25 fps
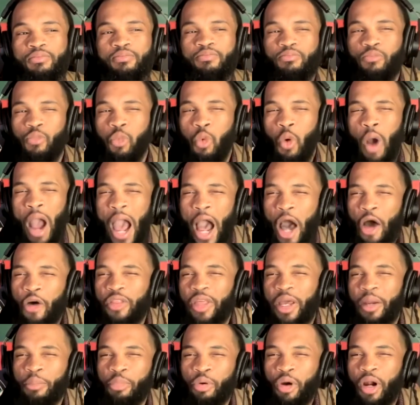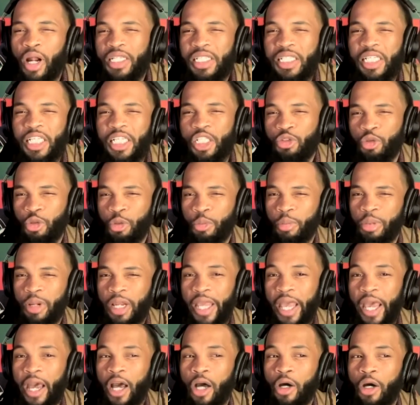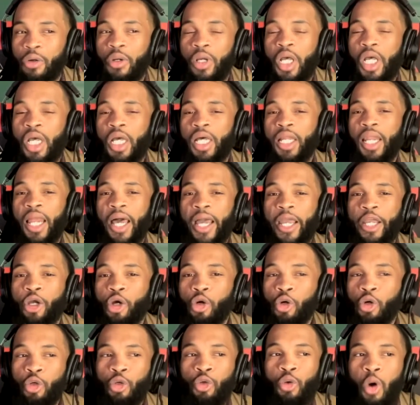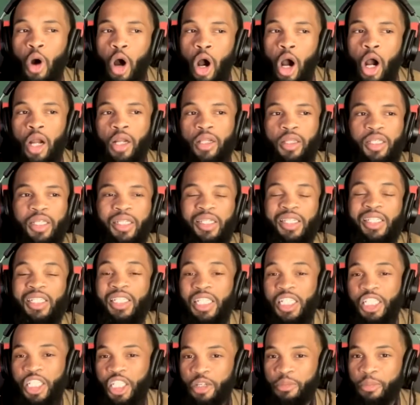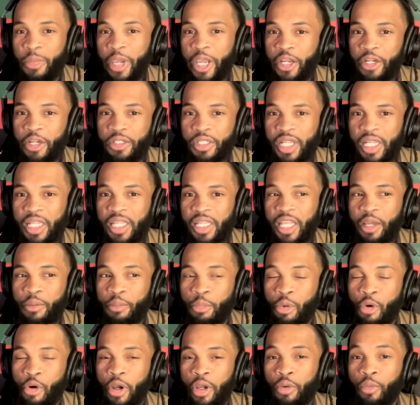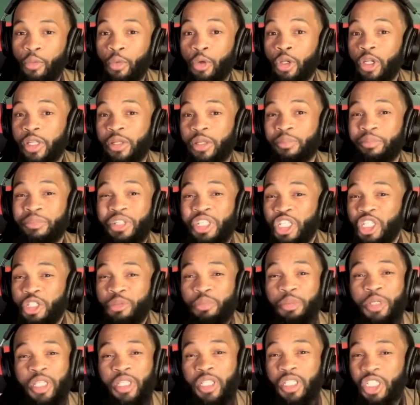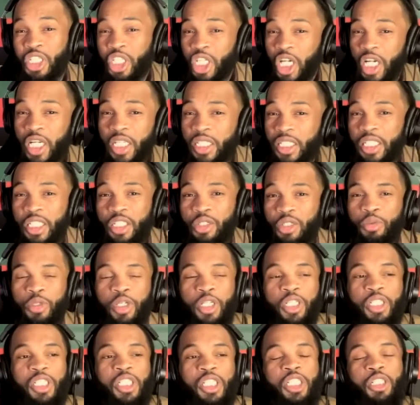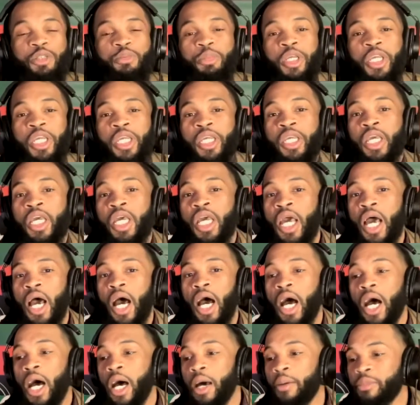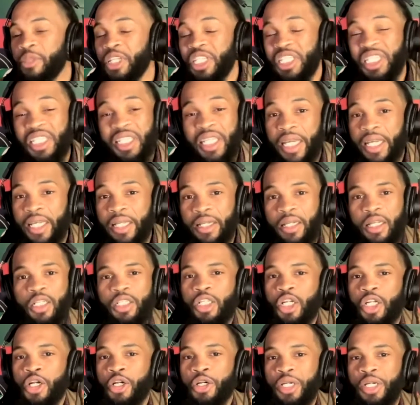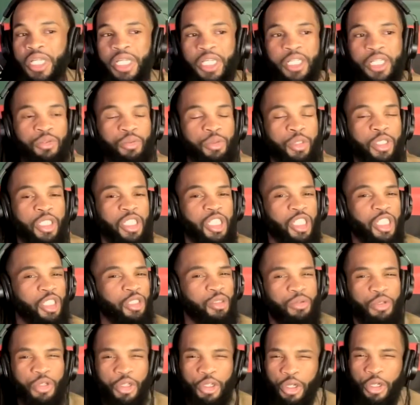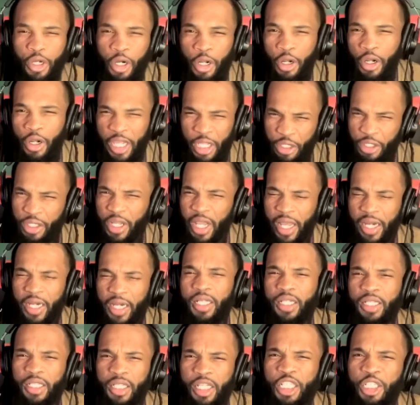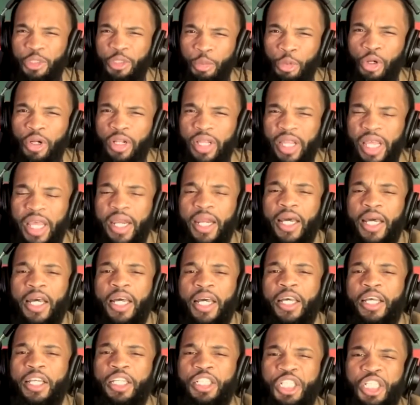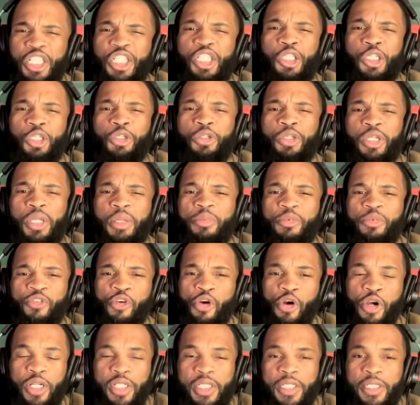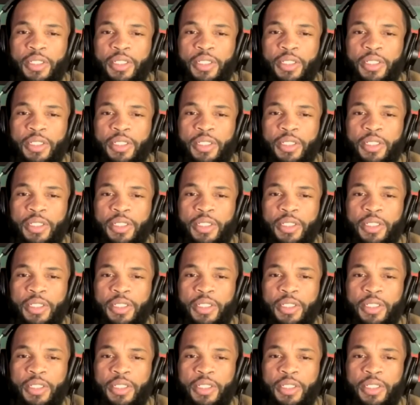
how that process will play out? Like, who are the decision makers at that point? Will it just be the judges? Will it just be the state attorneys? Will it just, can you kind of explore that just a little deeper for us?